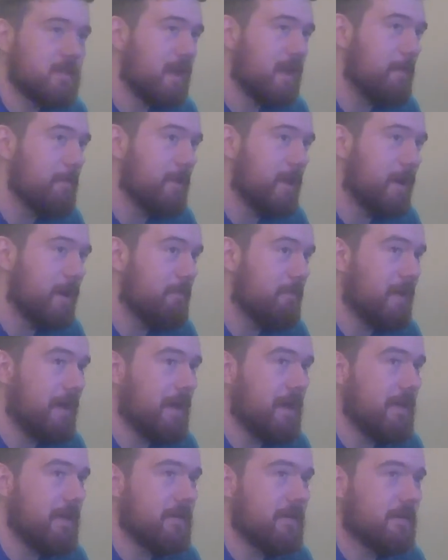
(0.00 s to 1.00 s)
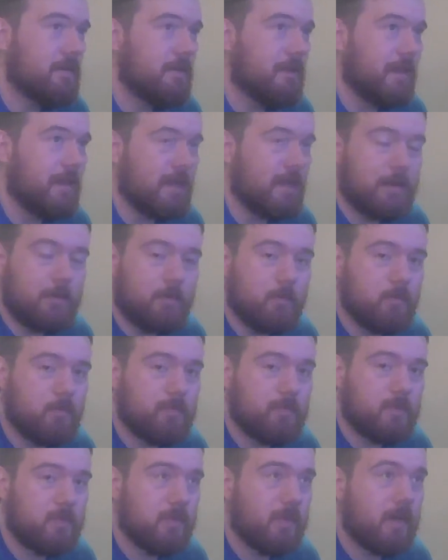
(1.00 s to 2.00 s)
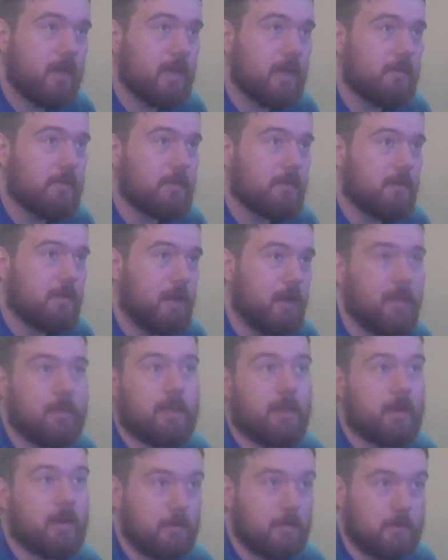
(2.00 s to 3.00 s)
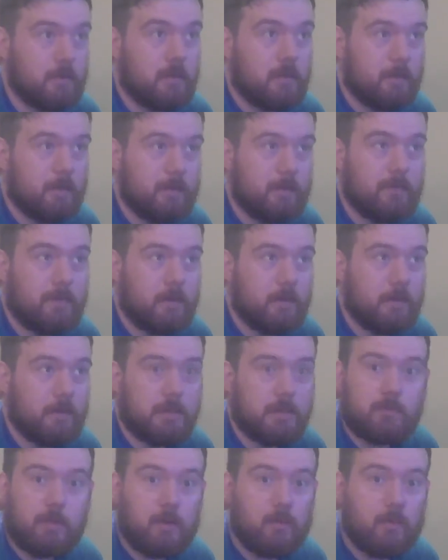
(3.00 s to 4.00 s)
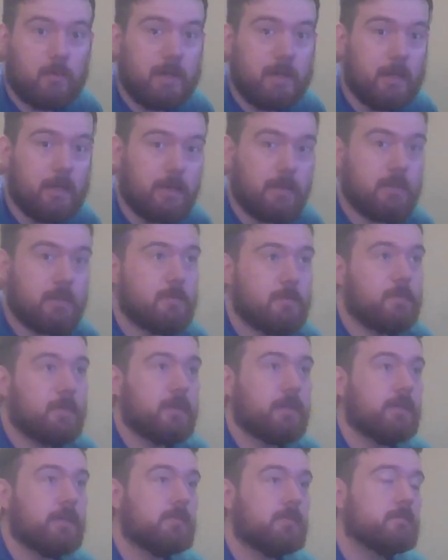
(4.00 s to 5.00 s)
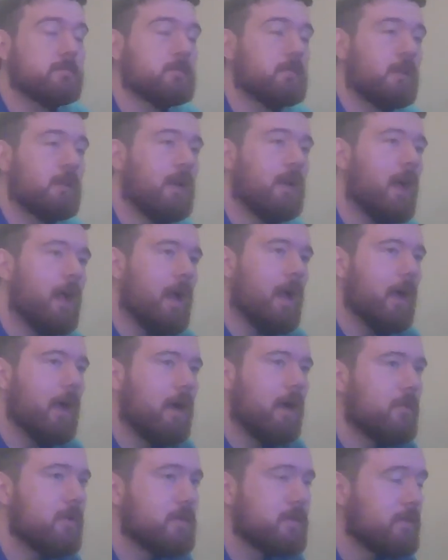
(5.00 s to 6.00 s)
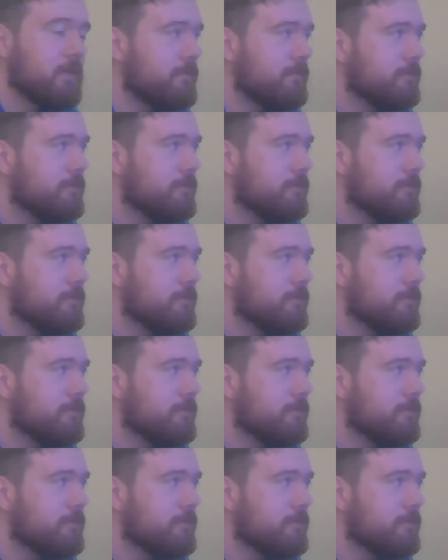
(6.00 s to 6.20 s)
not mad like I thought I was going. I thought I was going to be furious while reading this, but I wasn't.